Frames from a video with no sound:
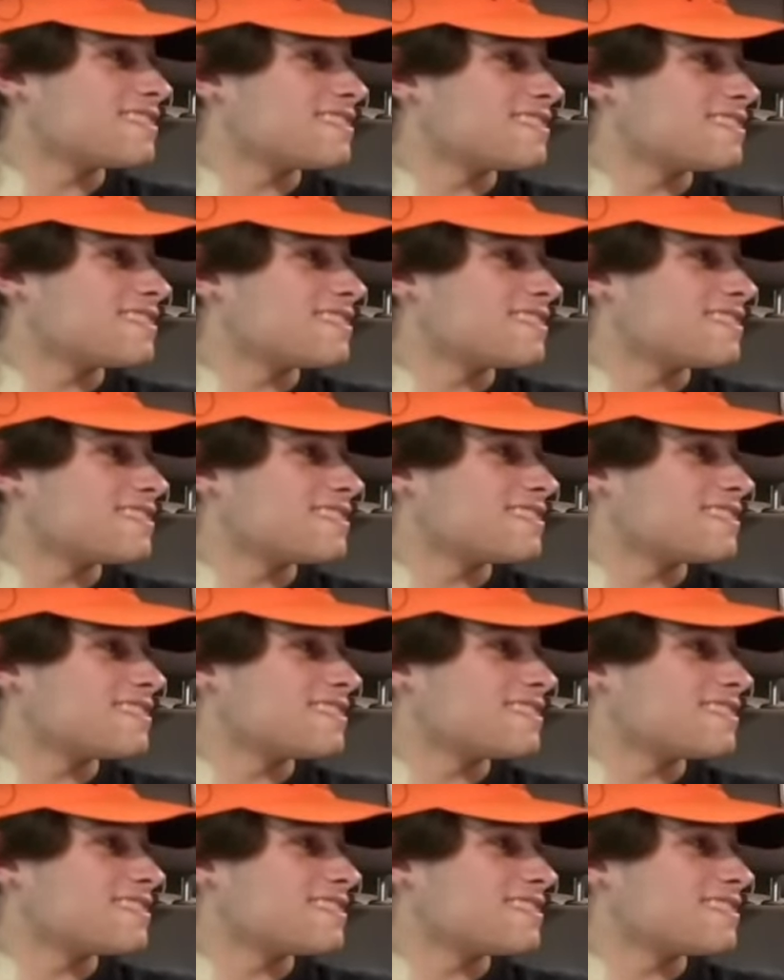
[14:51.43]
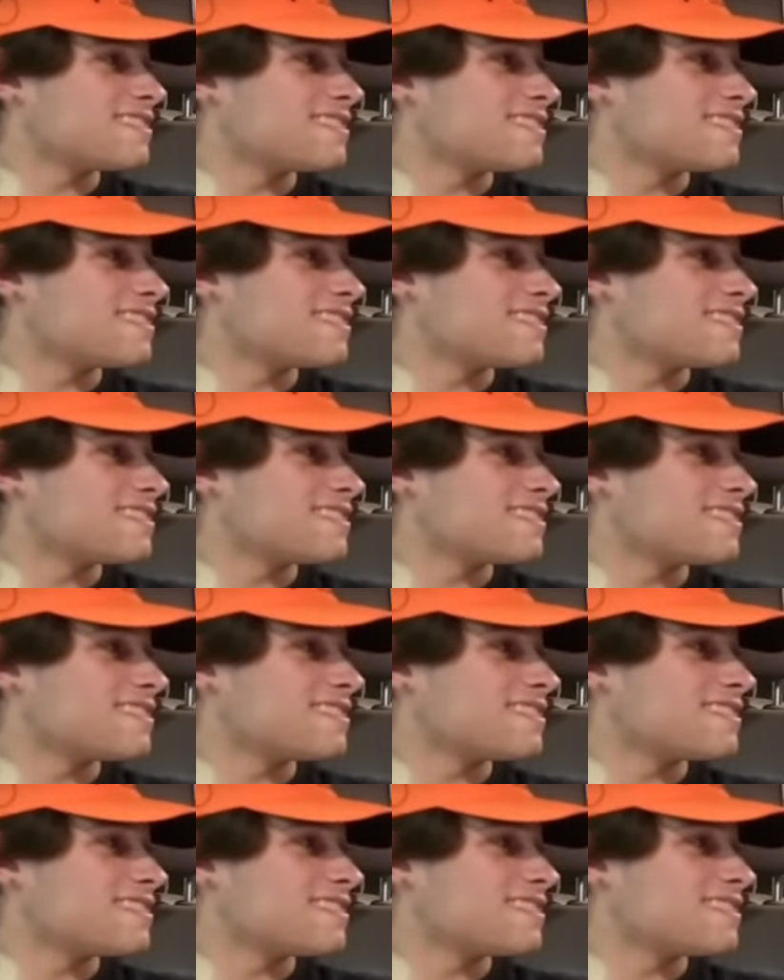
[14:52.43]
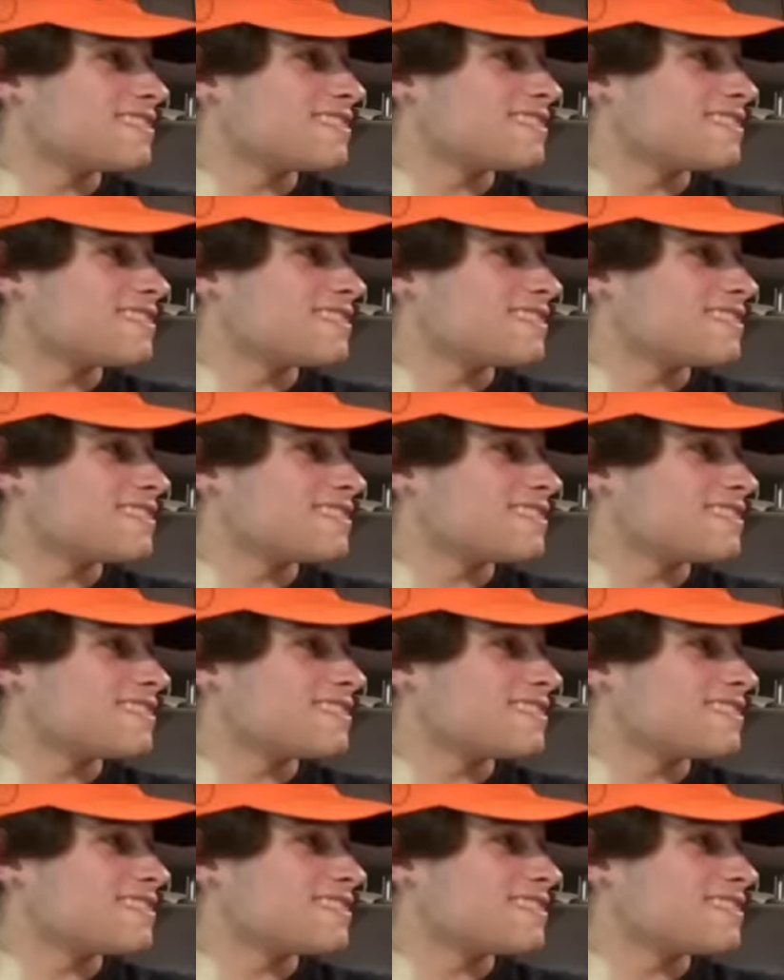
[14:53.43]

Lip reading: (silent)